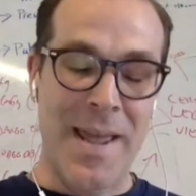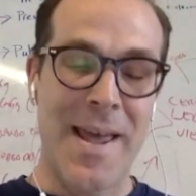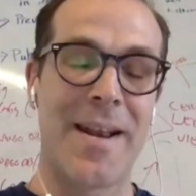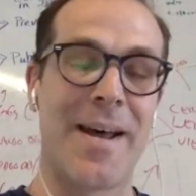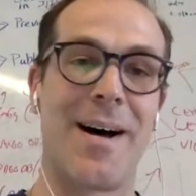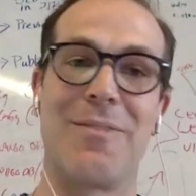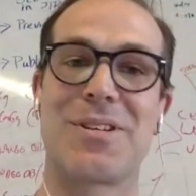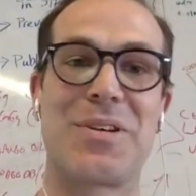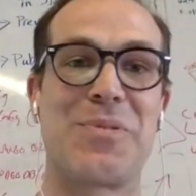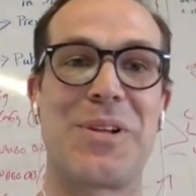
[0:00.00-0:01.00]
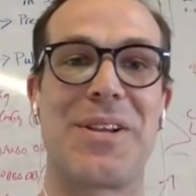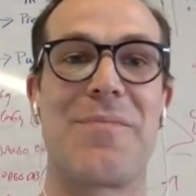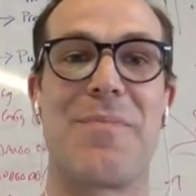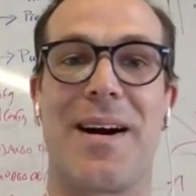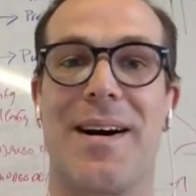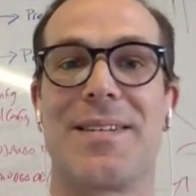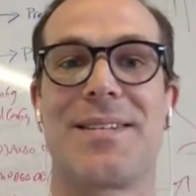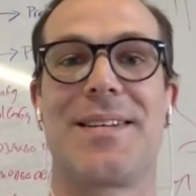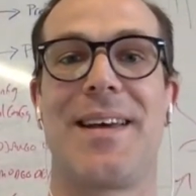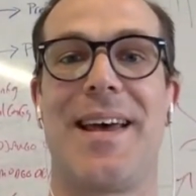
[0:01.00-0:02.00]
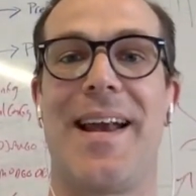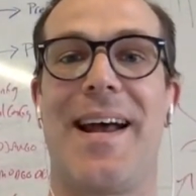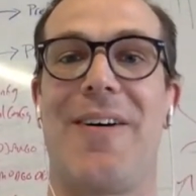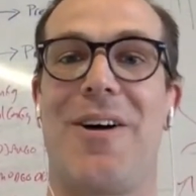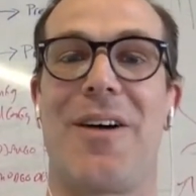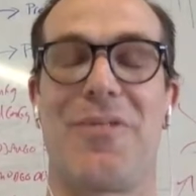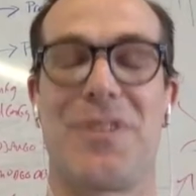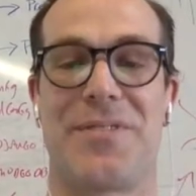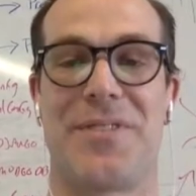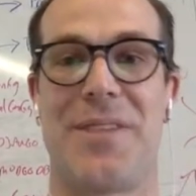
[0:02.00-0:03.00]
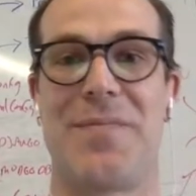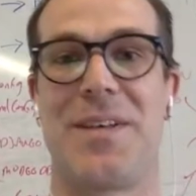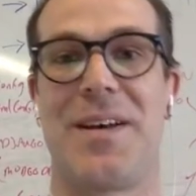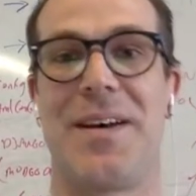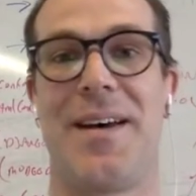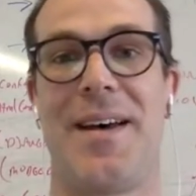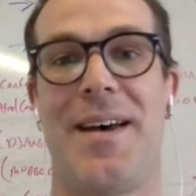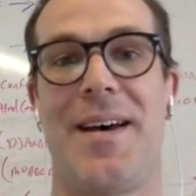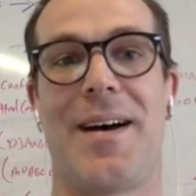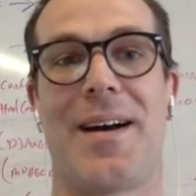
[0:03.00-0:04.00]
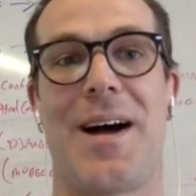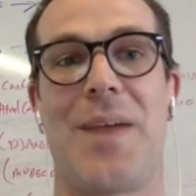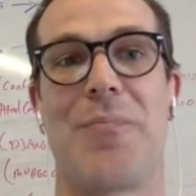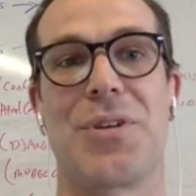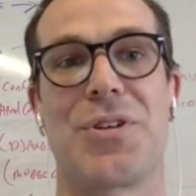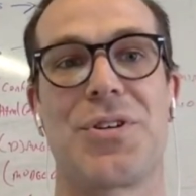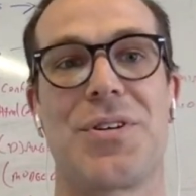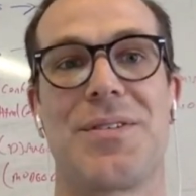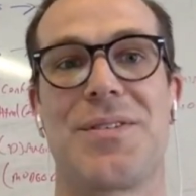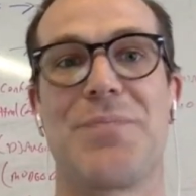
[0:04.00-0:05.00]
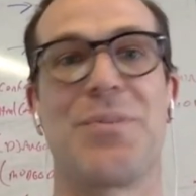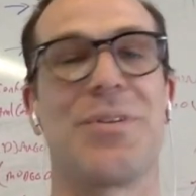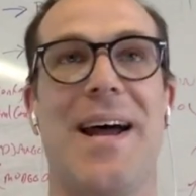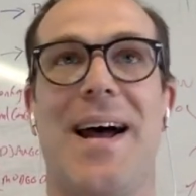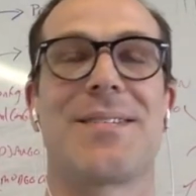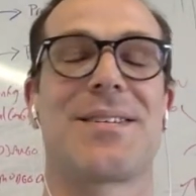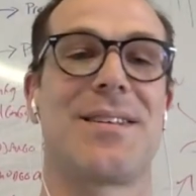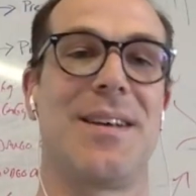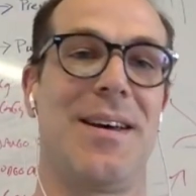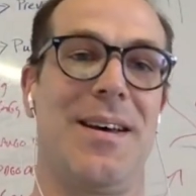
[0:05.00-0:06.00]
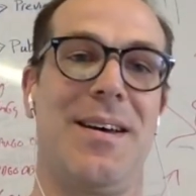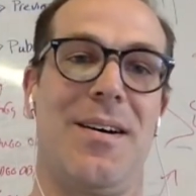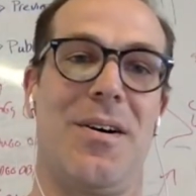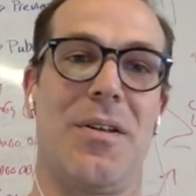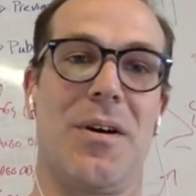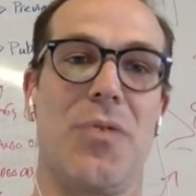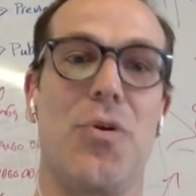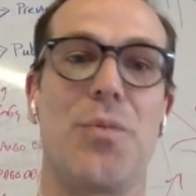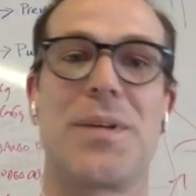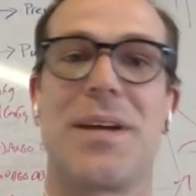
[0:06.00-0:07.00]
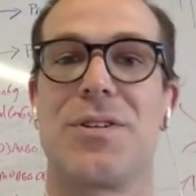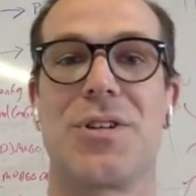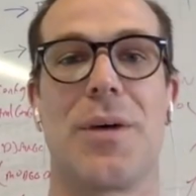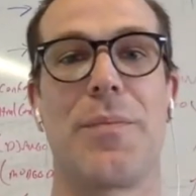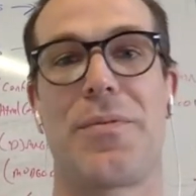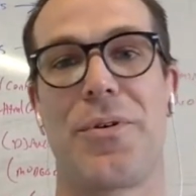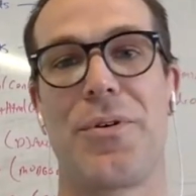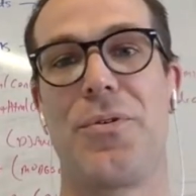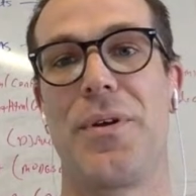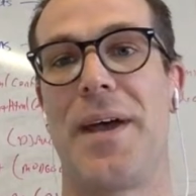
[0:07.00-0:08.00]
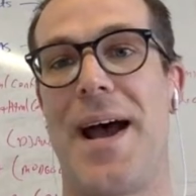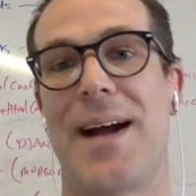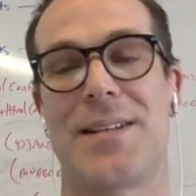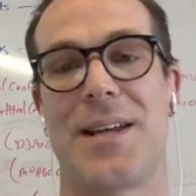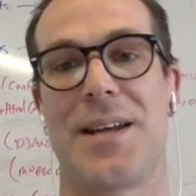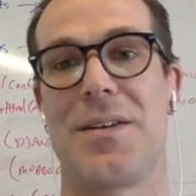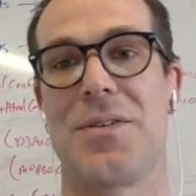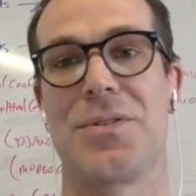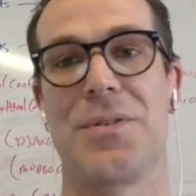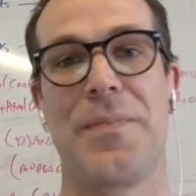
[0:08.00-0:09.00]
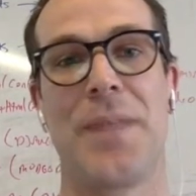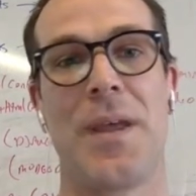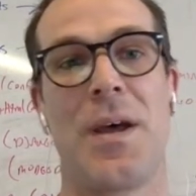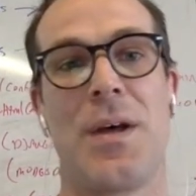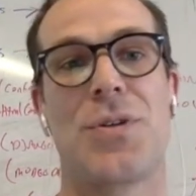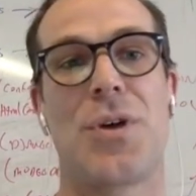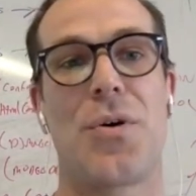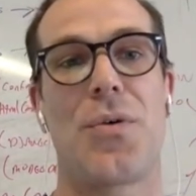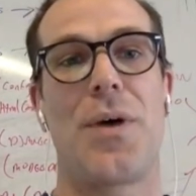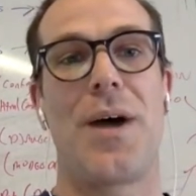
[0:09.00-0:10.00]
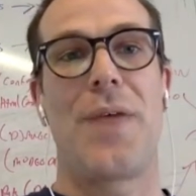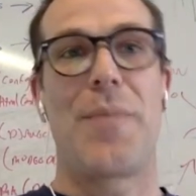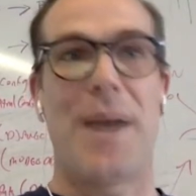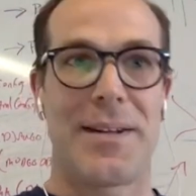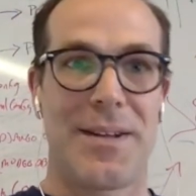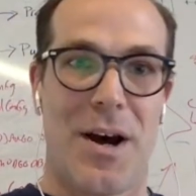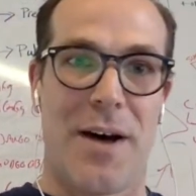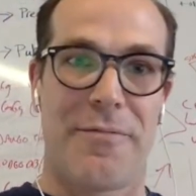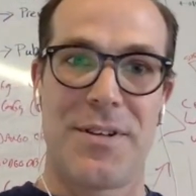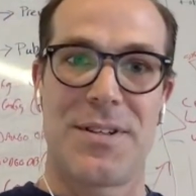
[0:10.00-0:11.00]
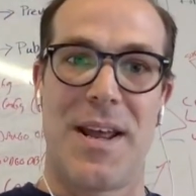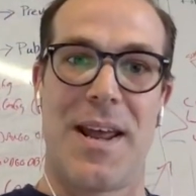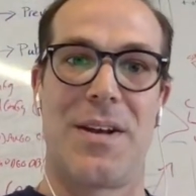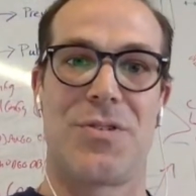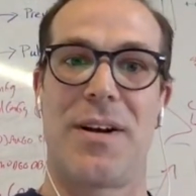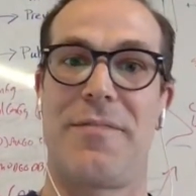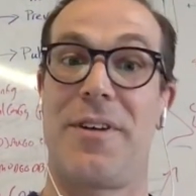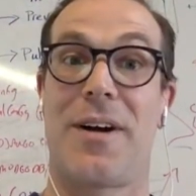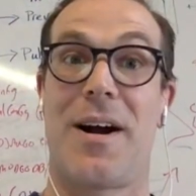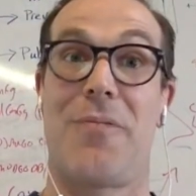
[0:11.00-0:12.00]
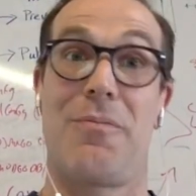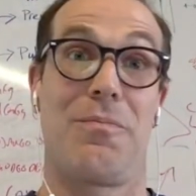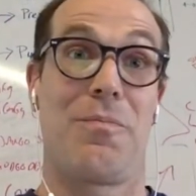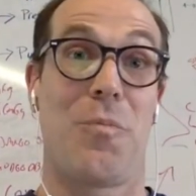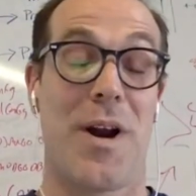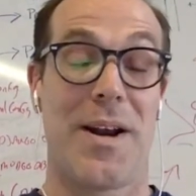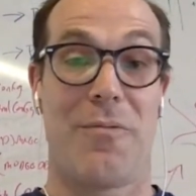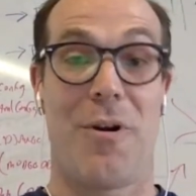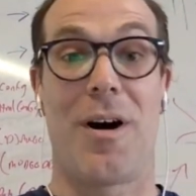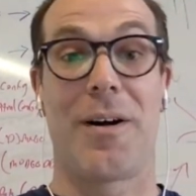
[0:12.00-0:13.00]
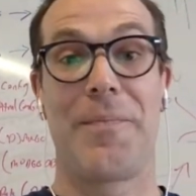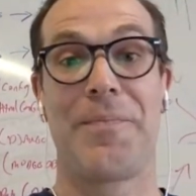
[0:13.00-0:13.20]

And I was completely embarrassed at how hard it was for him to accomplish simple tasks, all the hoops he had to jump through and the hacks he had to use. So I went back to the office and tried to figure out what I did wrong.